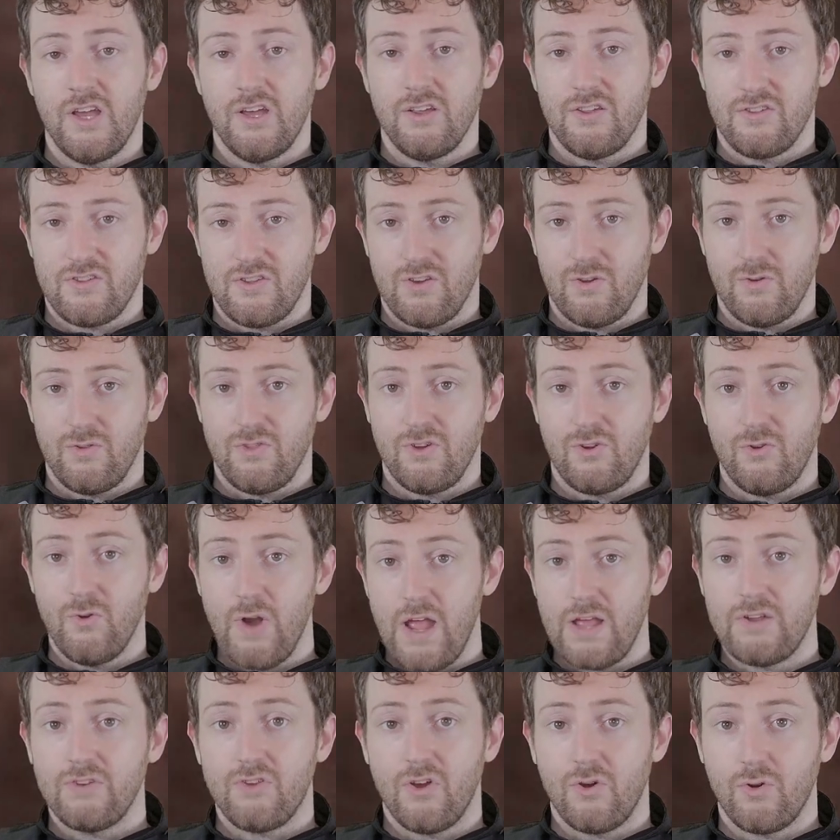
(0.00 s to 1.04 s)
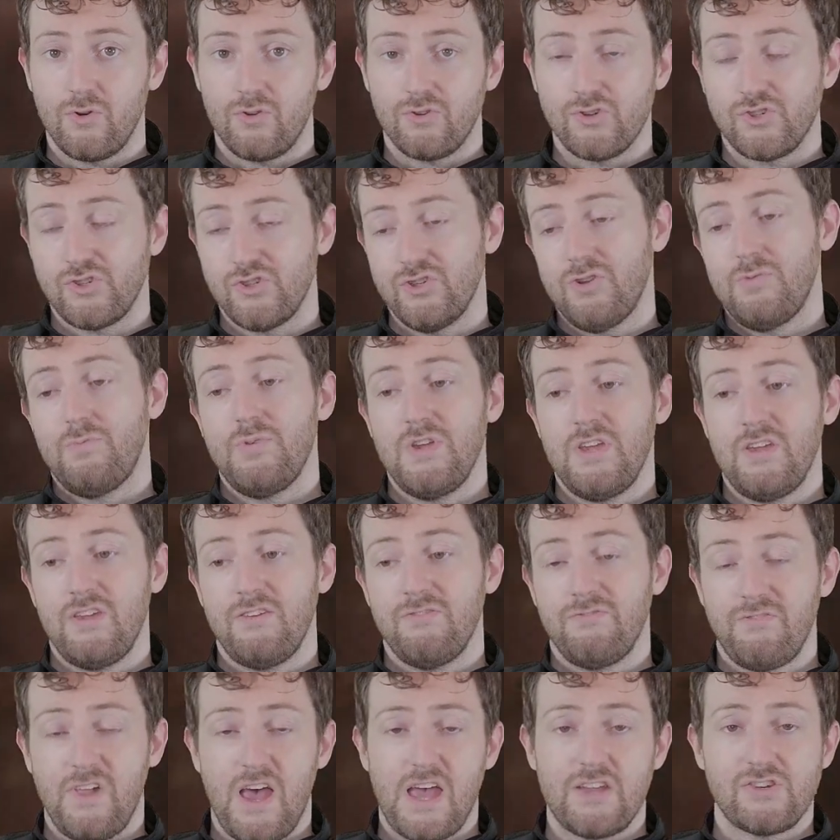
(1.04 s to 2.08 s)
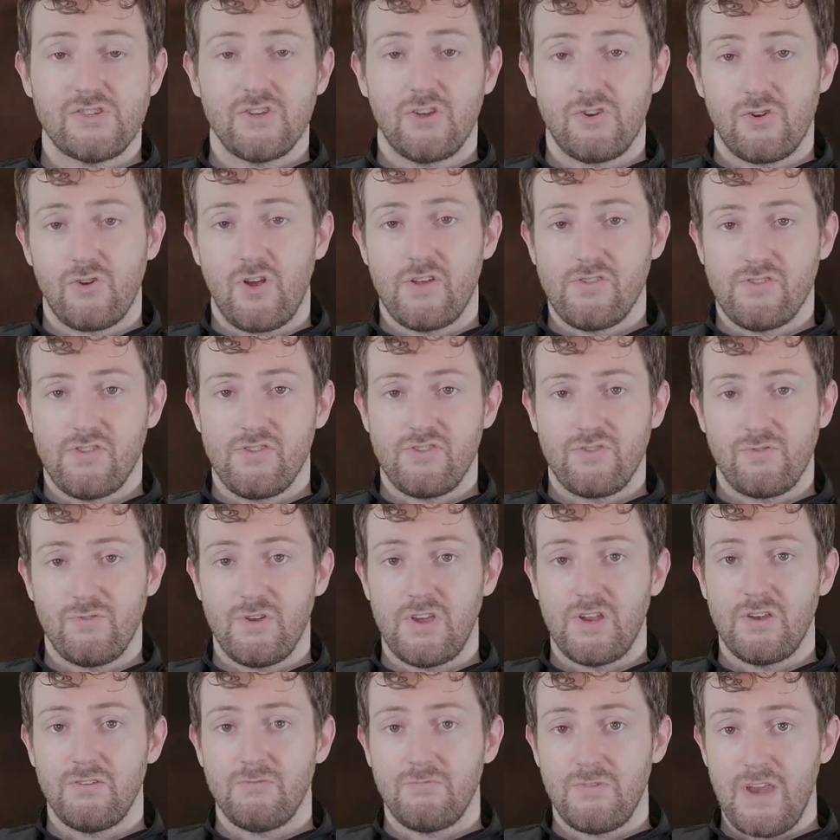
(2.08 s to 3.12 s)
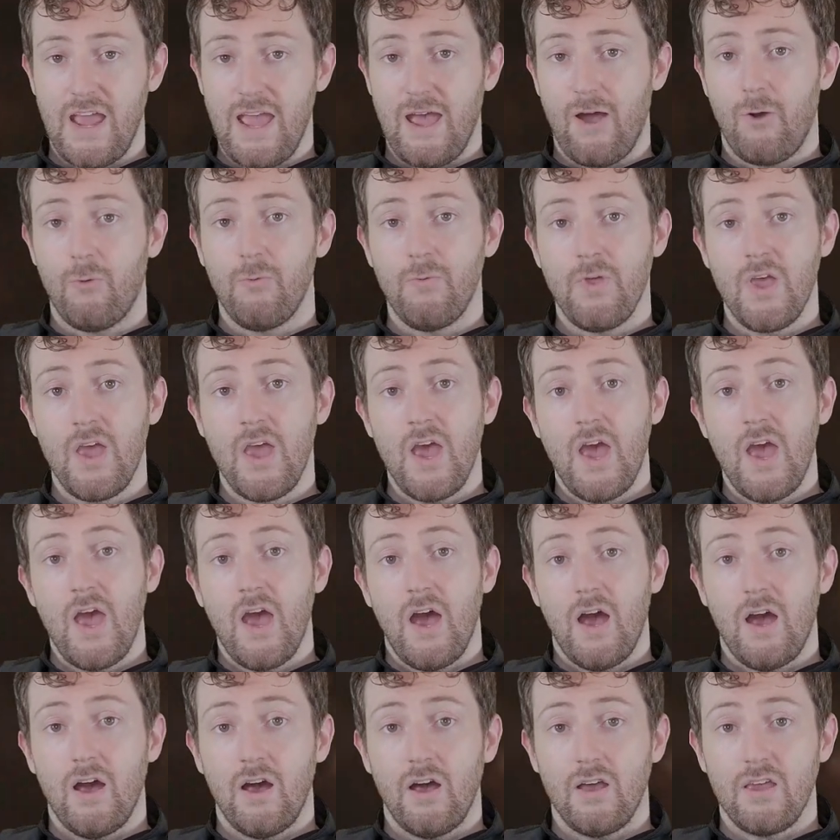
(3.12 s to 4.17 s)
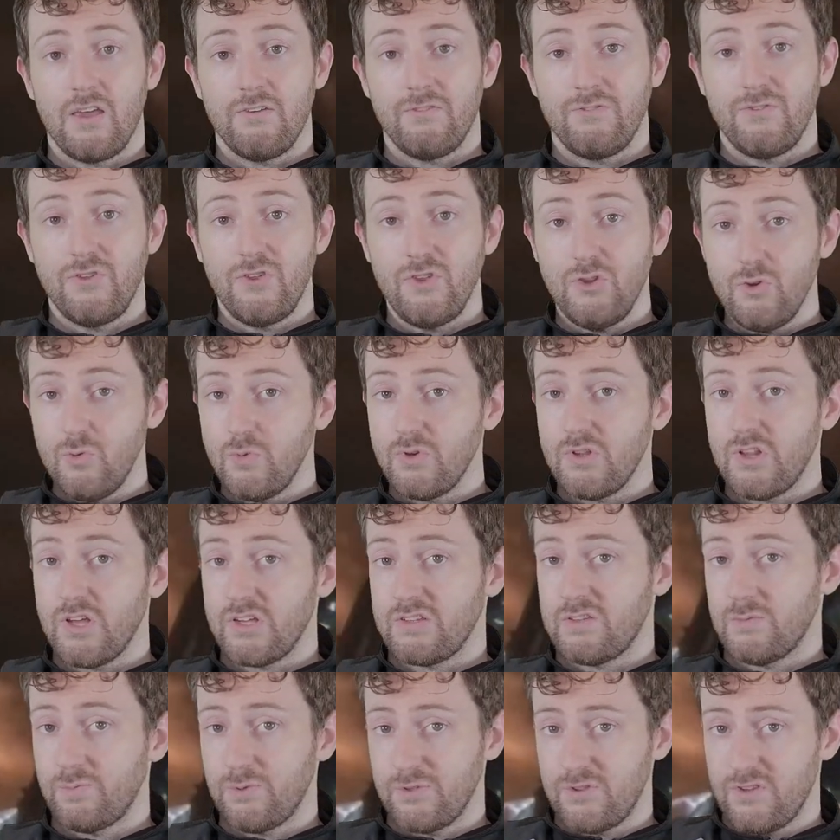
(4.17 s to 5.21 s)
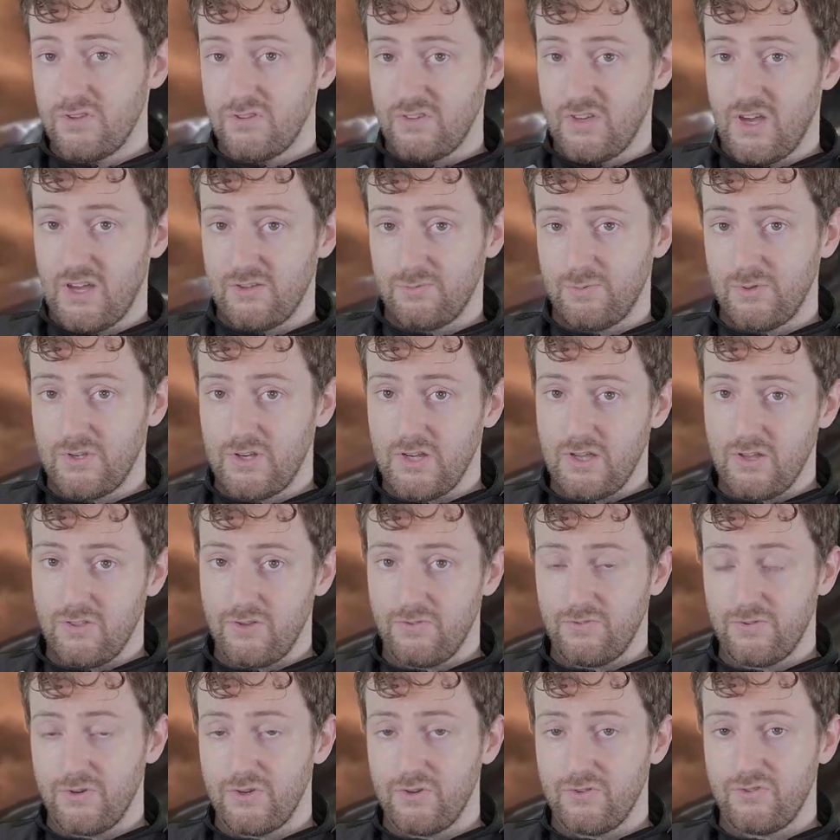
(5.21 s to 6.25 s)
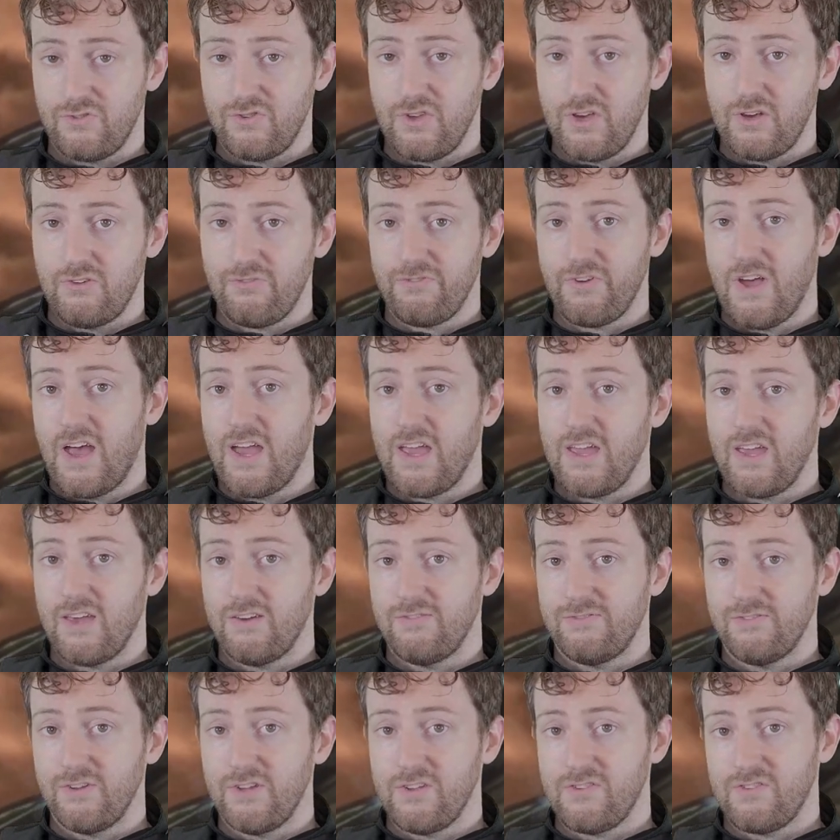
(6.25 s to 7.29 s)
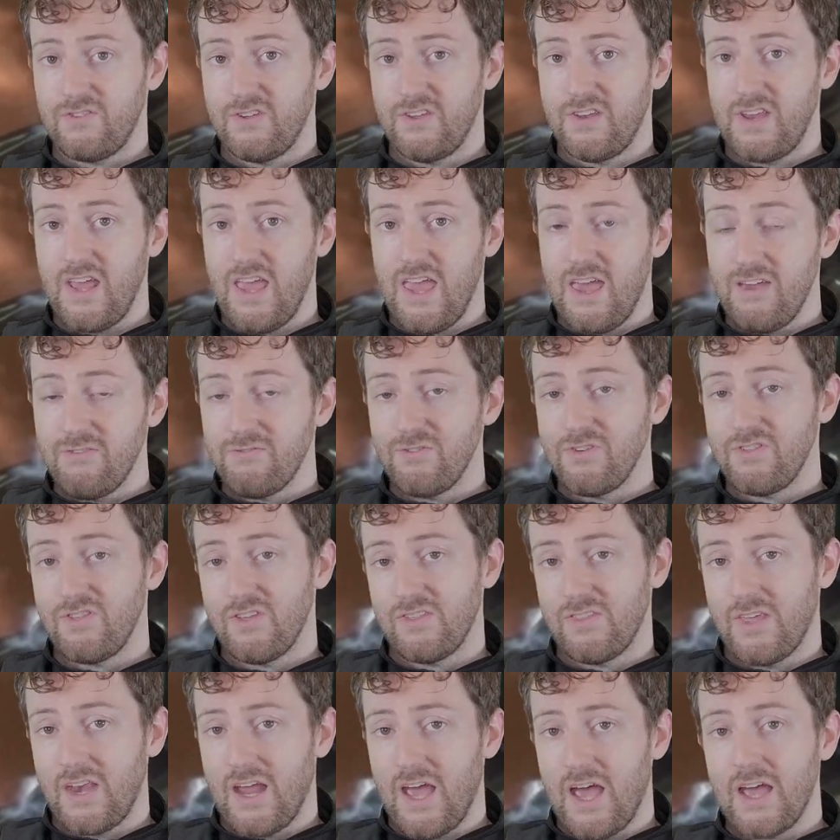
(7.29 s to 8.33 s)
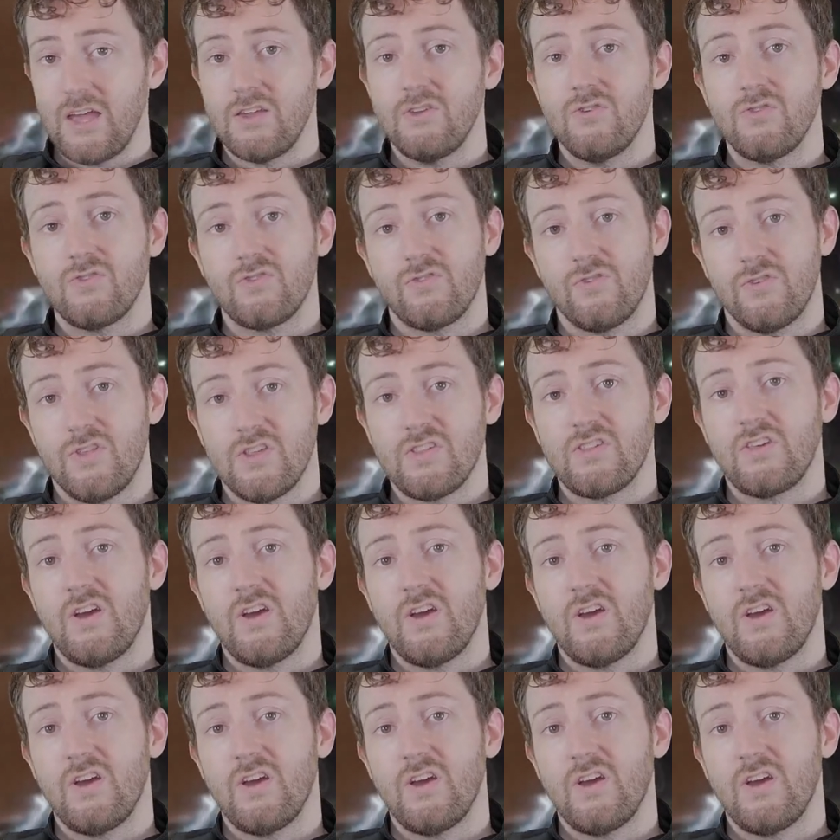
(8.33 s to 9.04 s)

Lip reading: So the grand total should be flashing across the screen now. If you would like to put this cosplay together for yourself, I have listed everything that I used for this